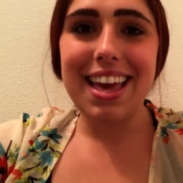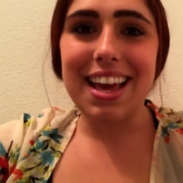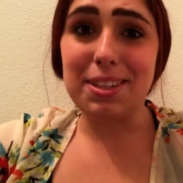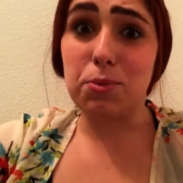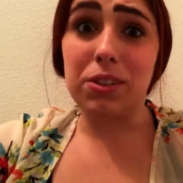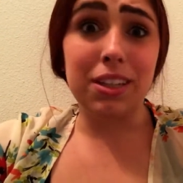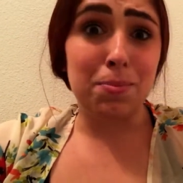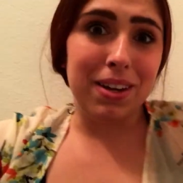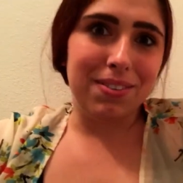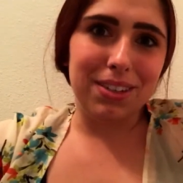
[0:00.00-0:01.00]
is really
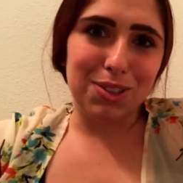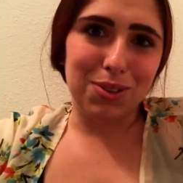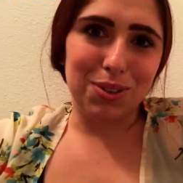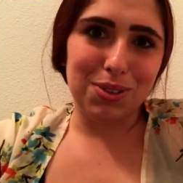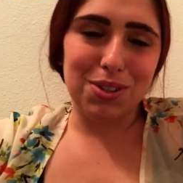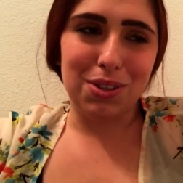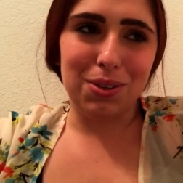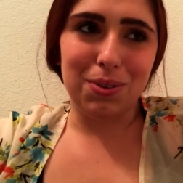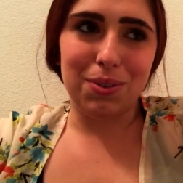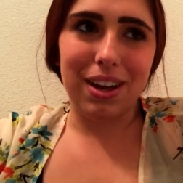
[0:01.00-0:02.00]
beneficial
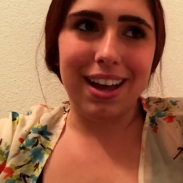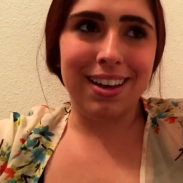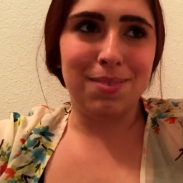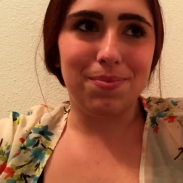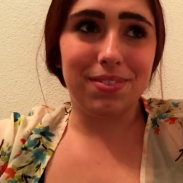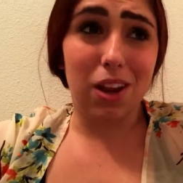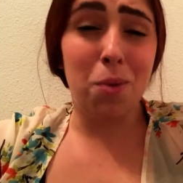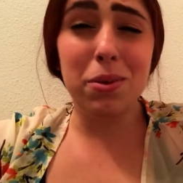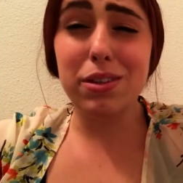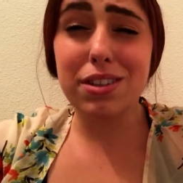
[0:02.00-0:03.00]
to um,
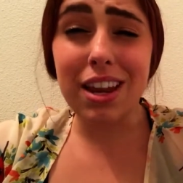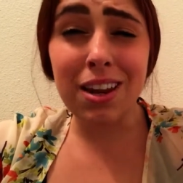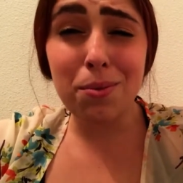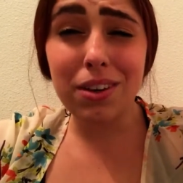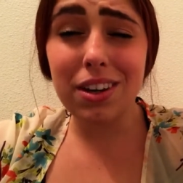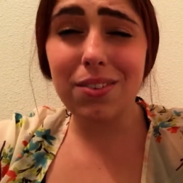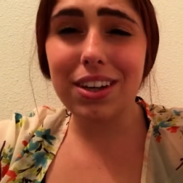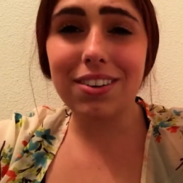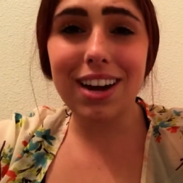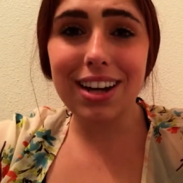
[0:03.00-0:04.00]
almost anyone you
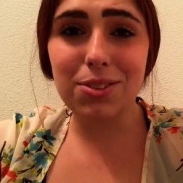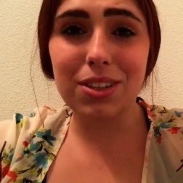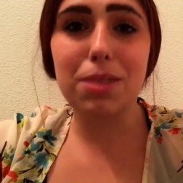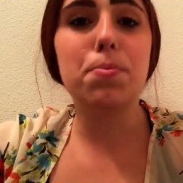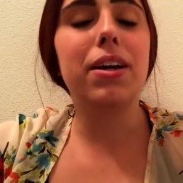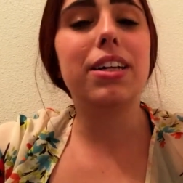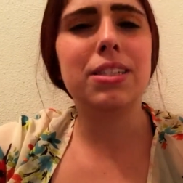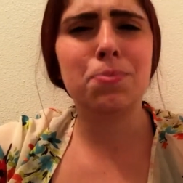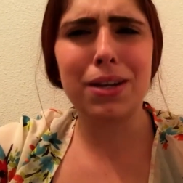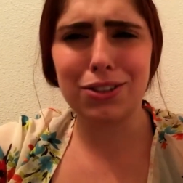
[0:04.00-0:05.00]
interact with, but
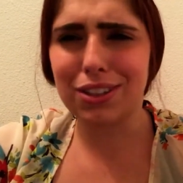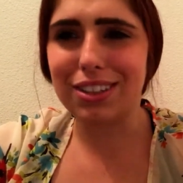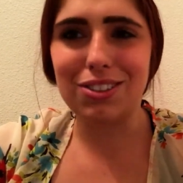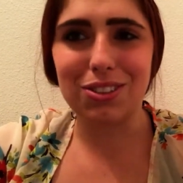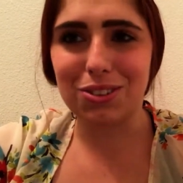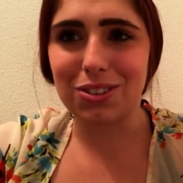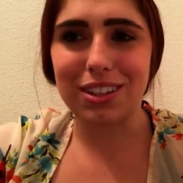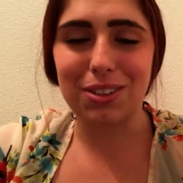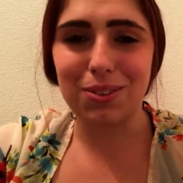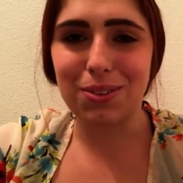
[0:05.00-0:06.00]
especially
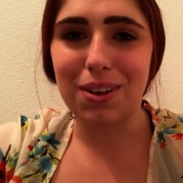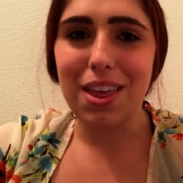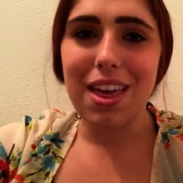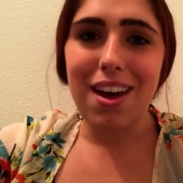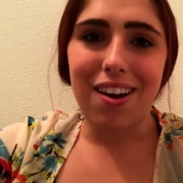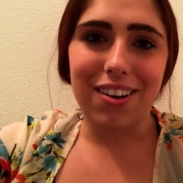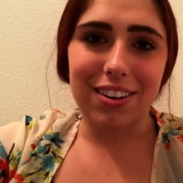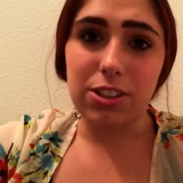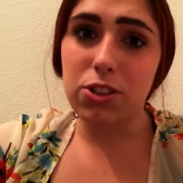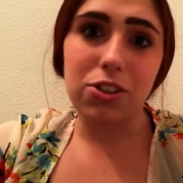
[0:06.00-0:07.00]
children who
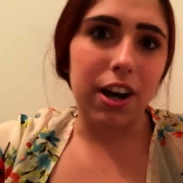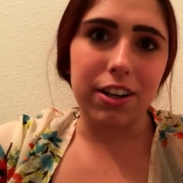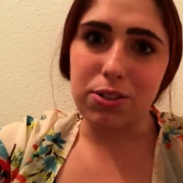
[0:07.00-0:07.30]
are just trying to